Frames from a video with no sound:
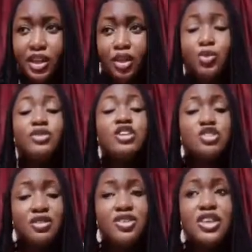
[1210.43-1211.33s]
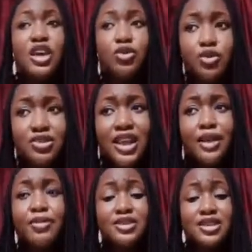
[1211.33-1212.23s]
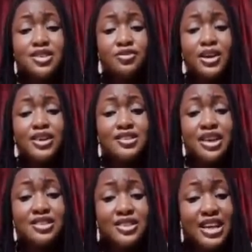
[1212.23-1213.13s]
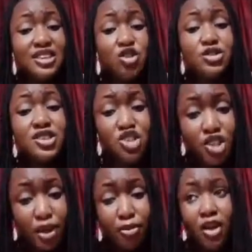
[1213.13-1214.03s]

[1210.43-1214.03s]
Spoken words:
We literally take notes, like pathetic fallacy are things I did not teach them.